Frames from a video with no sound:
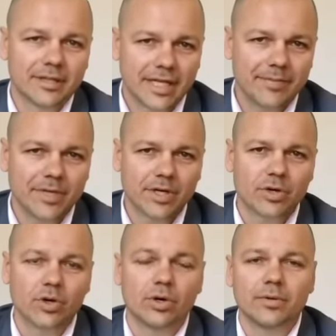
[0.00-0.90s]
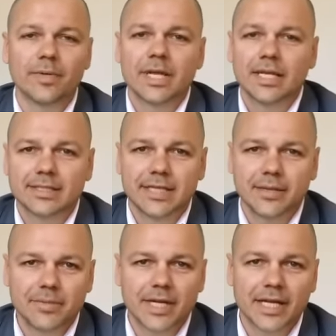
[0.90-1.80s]
give me a call,
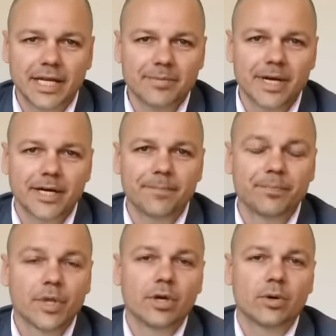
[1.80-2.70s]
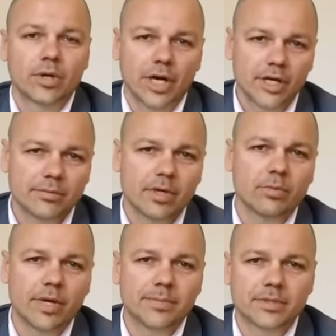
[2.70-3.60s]
send me an email, or go to my
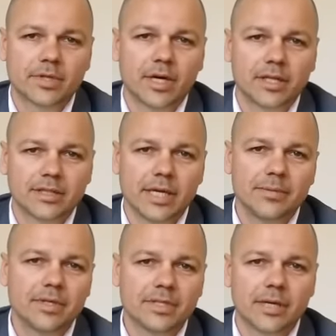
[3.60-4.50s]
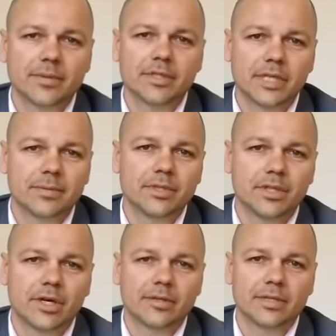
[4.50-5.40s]
website,
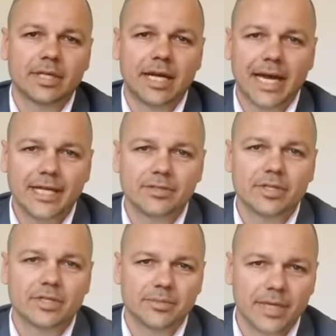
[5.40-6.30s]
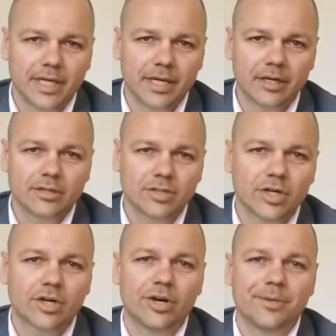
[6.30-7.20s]

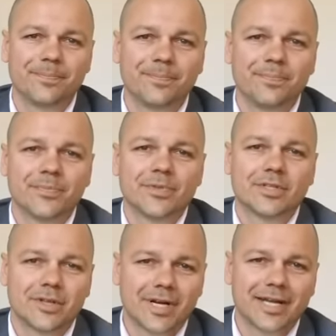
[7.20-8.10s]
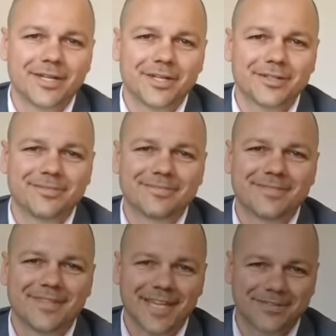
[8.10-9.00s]
www.adriandemico.com.au.
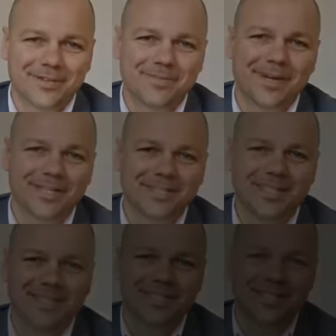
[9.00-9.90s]
Thanks very much. Chat to